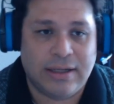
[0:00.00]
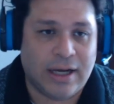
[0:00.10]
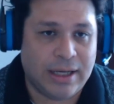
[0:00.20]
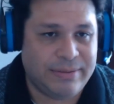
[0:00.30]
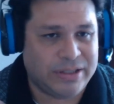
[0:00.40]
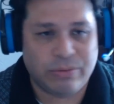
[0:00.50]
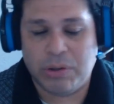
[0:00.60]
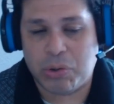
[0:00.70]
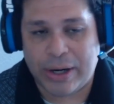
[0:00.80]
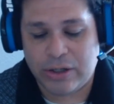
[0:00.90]
Doesn't
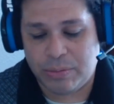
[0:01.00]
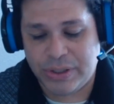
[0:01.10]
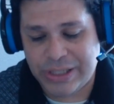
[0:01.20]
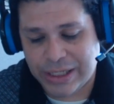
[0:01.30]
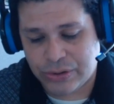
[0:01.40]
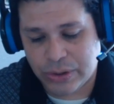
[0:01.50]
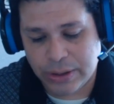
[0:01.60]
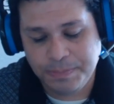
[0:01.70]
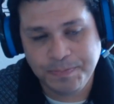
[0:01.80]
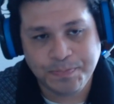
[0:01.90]
require too much extra.
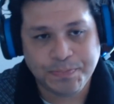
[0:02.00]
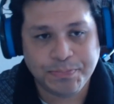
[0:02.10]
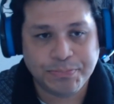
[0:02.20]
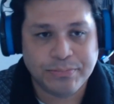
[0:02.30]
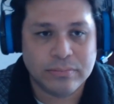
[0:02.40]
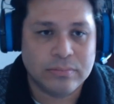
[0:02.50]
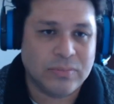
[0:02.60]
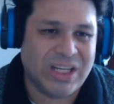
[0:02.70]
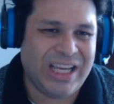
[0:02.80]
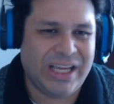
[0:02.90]

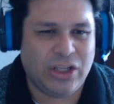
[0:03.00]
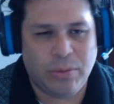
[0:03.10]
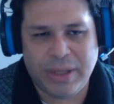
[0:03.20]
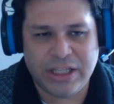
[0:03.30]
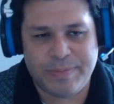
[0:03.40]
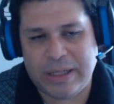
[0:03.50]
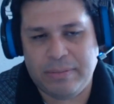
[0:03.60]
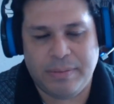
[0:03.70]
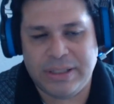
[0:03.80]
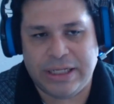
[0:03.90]
And you may spend
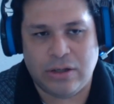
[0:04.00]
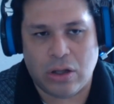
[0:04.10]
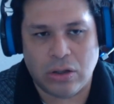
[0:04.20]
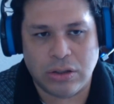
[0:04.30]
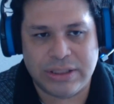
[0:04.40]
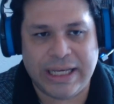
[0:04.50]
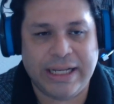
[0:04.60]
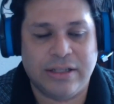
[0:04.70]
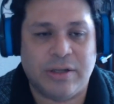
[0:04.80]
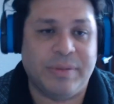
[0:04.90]
maybe $10
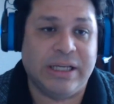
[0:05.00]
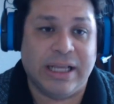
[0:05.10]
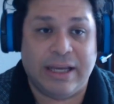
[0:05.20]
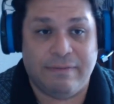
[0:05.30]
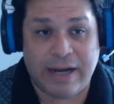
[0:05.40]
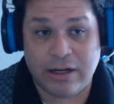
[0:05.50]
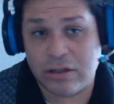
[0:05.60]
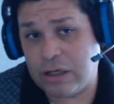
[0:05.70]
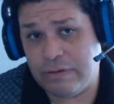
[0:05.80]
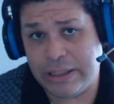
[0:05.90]
getting something like a vinyl
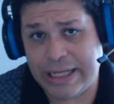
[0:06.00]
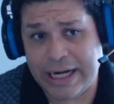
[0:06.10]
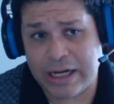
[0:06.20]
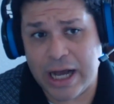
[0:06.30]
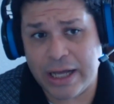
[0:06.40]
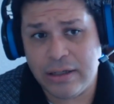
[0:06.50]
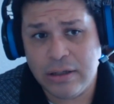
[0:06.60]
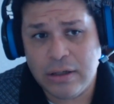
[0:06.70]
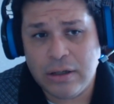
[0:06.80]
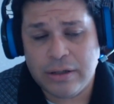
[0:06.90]
covering that I got
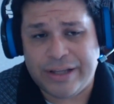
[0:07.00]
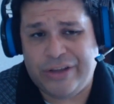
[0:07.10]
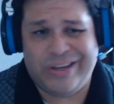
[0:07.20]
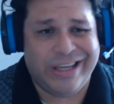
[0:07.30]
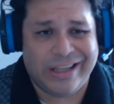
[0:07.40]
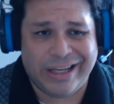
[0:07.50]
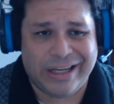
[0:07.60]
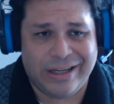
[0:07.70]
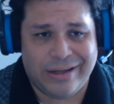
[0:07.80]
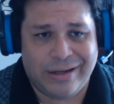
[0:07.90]
that you can get
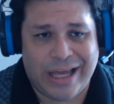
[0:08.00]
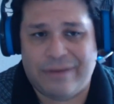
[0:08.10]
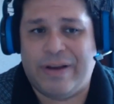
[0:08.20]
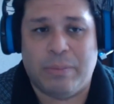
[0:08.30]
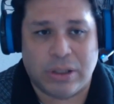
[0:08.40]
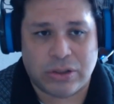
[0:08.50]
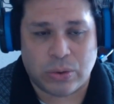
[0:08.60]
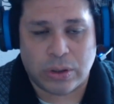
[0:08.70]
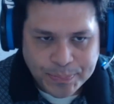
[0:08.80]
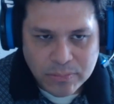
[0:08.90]
at a fabric
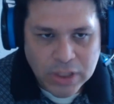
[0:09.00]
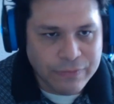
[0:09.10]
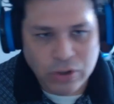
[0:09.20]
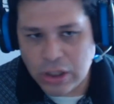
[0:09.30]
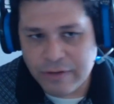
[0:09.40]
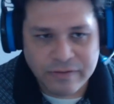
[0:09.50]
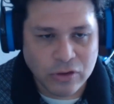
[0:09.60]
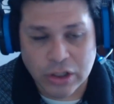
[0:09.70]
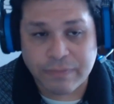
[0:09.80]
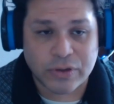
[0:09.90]
store. If you're
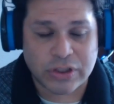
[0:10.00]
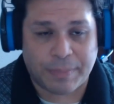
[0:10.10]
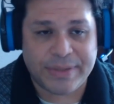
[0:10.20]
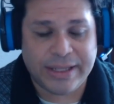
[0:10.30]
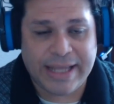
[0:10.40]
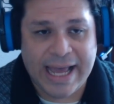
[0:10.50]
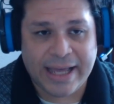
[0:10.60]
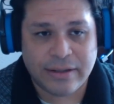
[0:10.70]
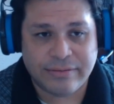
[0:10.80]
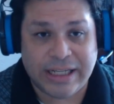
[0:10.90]
looking for something
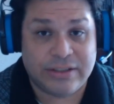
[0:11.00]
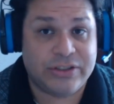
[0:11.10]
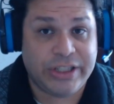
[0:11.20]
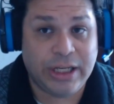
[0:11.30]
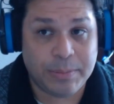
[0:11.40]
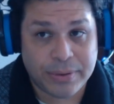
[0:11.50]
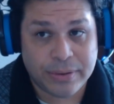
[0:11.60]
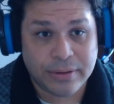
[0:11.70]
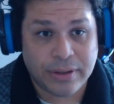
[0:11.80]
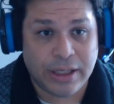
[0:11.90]
that's cheap
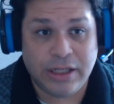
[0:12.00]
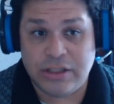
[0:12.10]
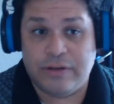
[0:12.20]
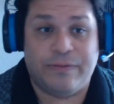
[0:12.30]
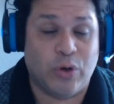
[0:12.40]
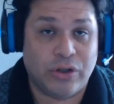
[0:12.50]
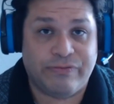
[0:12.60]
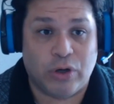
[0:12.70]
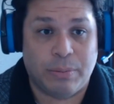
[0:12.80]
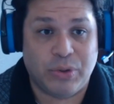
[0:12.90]
and easy to afford
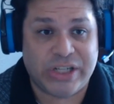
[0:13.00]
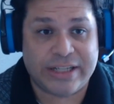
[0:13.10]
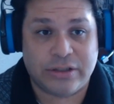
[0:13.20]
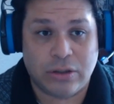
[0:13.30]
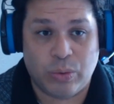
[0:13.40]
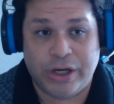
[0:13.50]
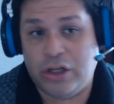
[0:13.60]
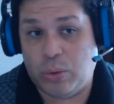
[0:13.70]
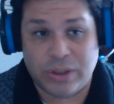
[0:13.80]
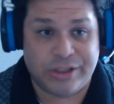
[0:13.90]
for a projector where you
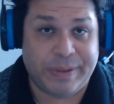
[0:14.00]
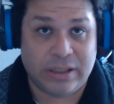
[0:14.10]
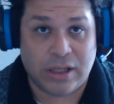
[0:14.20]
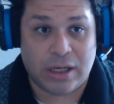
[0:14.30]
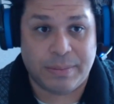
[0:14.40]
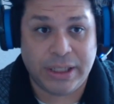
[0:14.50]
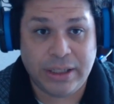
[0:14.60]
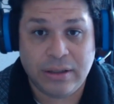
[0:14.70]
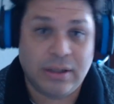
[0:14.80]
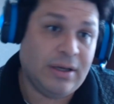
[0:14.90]
don't want to spend a lot of money,
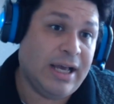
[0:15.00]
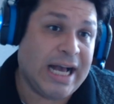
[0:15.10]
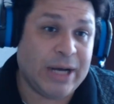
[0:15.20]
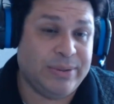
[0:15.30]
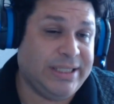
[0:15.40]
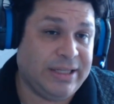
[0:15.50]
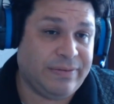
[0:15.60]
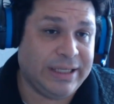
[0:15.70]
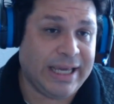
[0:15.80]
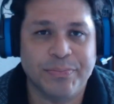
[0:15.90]
I would say
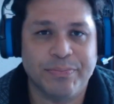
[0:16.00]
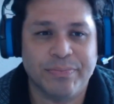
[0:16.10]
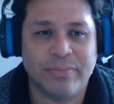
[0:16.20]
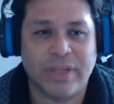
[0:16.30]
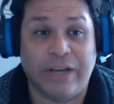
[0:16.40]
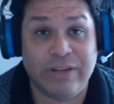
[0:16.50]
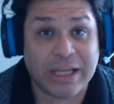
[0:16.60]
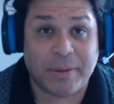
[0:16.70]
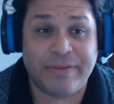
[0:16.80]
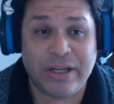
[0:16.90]
definitely get it. If you like
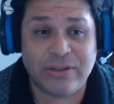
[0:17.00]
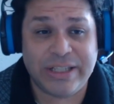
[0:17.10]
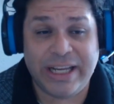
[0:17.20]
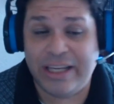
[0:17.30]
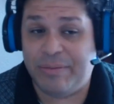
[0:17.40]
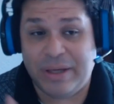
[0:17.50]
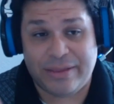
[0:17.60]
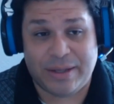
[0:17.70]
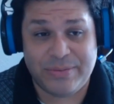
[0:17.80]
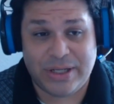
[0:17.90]
my video today, give me a
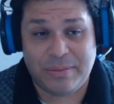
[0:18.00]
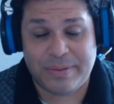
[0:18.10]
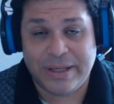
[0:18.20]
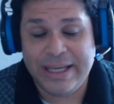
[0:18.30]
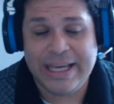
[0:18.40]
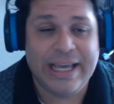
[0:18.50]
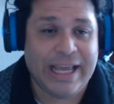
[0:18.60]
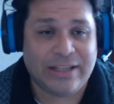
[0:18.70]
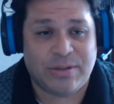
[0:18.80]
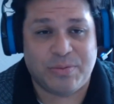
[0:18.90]
thumbs up
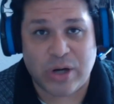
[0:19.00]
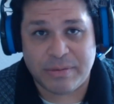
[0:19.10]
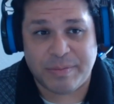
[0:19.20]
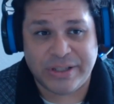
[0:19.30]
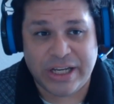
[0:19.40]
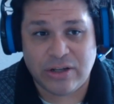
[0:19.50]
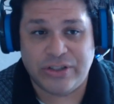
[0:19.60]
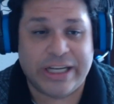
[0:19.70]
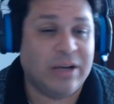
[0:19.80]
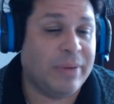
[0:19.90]
and subscribe to my channel.
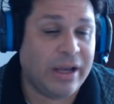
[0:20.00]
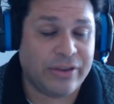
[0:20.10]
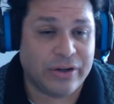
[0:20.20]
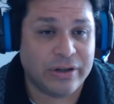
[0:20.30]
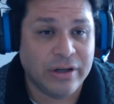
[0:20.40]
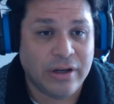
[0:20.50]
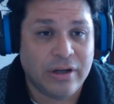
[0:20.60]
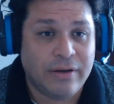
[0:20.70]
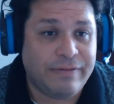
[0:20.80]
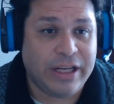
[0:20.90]
Check out my other
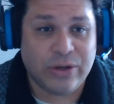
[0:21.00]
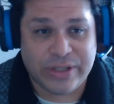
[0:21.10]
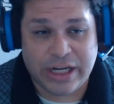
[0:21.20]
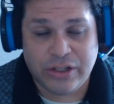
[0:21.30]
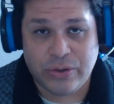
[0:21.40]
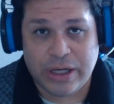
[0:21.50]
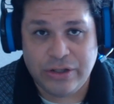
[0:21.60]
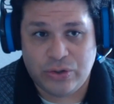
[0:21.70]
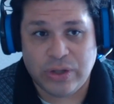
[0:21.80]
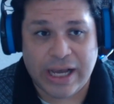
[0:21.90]
videos that I do. I
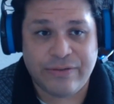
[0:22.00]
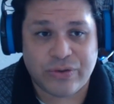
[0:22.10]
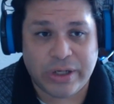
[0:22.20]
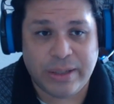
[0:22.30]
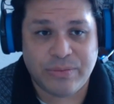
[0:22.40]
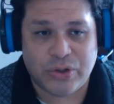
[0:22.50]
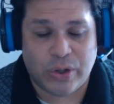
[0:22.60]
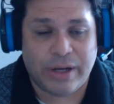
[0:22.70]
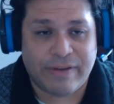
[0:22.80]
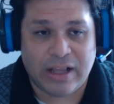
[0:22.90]
do live streams, so
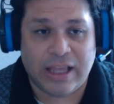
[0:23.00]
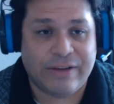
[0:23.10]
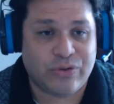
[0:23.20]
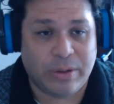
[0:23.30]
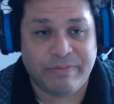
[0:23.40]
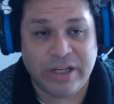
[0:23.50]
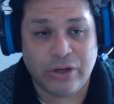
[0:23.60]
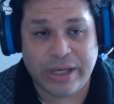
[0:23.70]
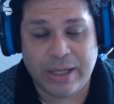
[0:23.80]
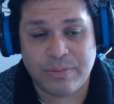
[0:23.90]
I live stream video
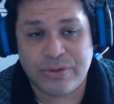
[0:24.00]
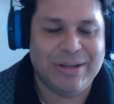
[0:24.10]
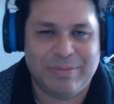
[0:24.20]
games.